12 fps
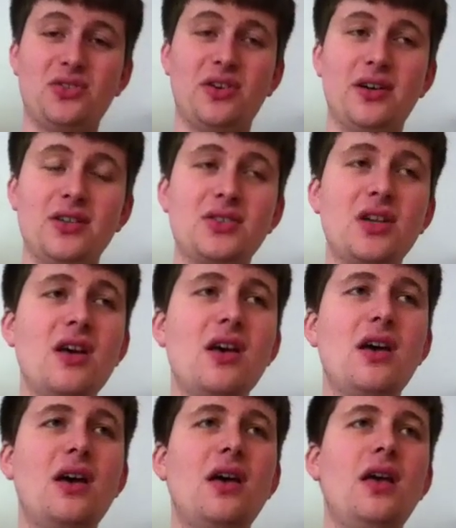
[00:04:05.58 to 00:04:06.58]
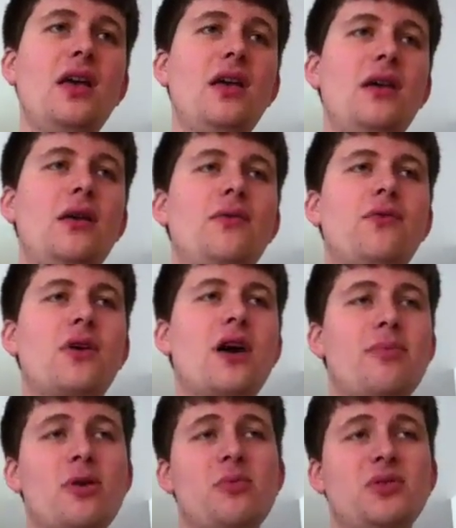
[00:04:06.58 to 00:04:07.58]
slurs. For
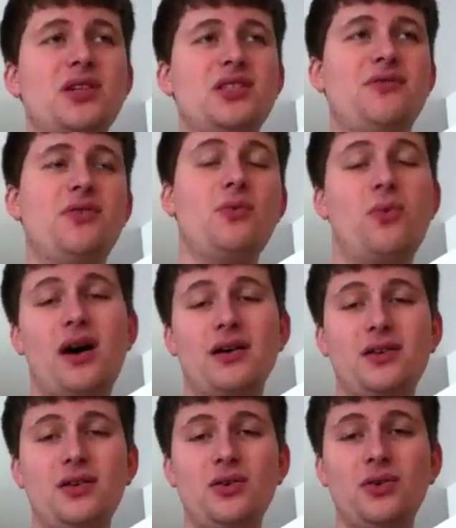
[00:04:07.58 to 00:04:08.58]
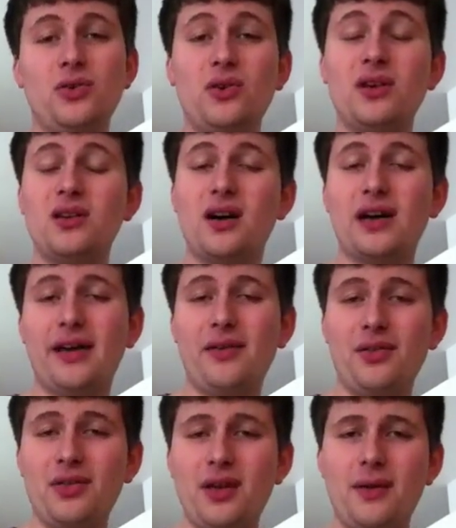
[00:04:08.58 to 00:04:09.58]
our purposes, if you want to, you can tongue
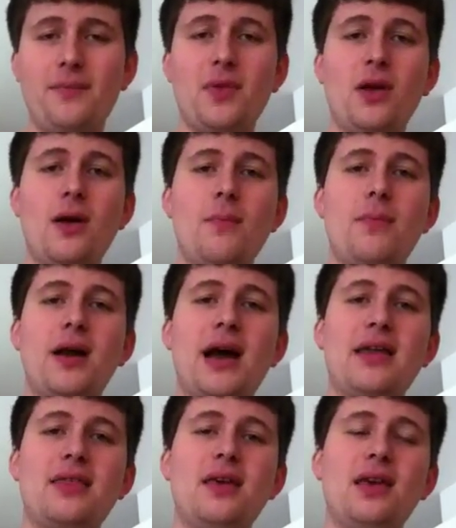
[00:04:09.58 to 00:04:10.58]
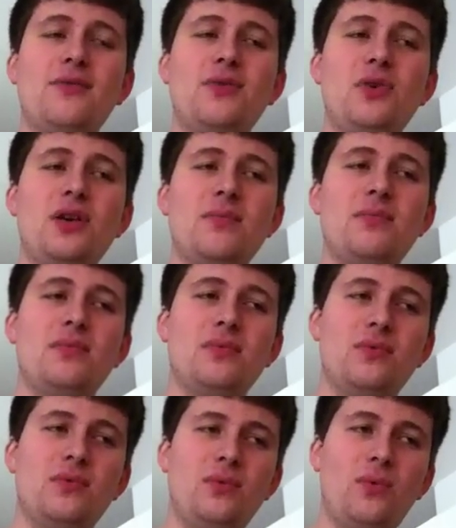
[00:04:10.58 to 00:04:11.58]
everything, but I think if you can
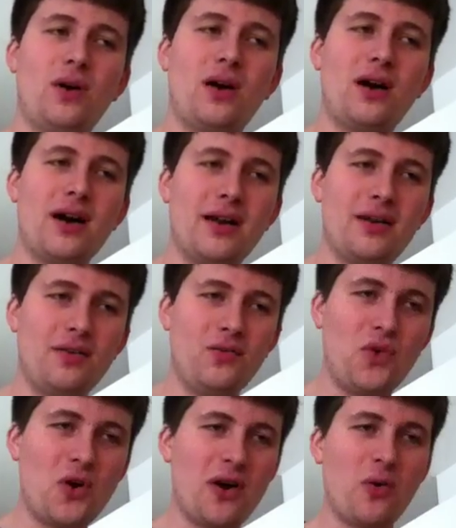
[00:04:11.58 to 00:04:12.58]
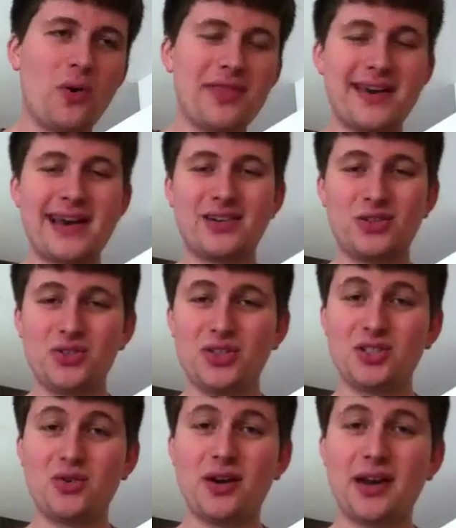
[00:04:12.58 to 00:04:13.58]
work on knowing when that natural
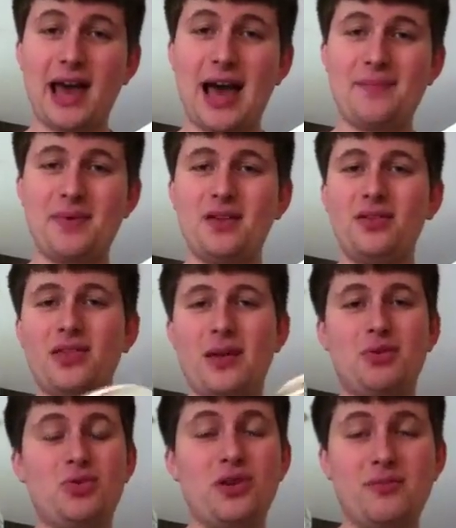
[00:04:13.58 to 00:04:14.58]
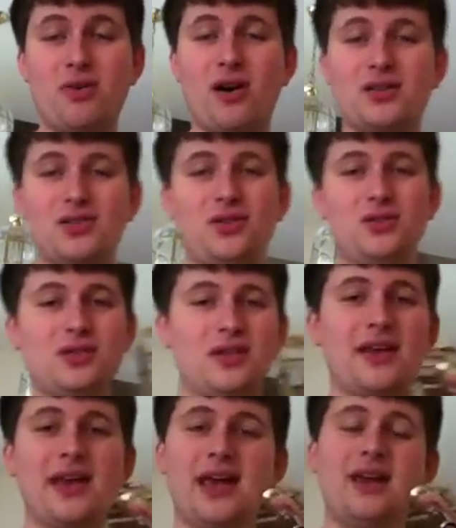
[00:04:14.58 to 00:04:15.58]
slur is going to happen, like between partials,
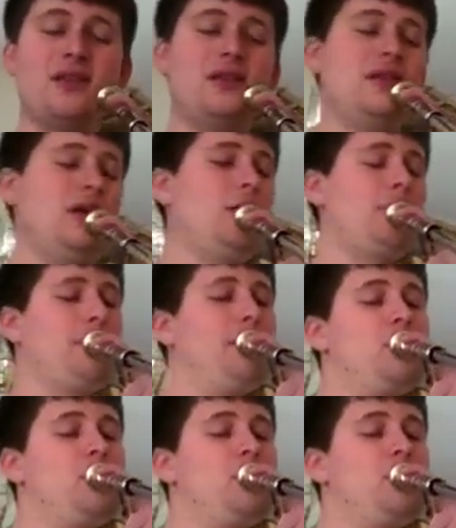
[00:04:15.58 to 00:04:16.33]
the A to the D,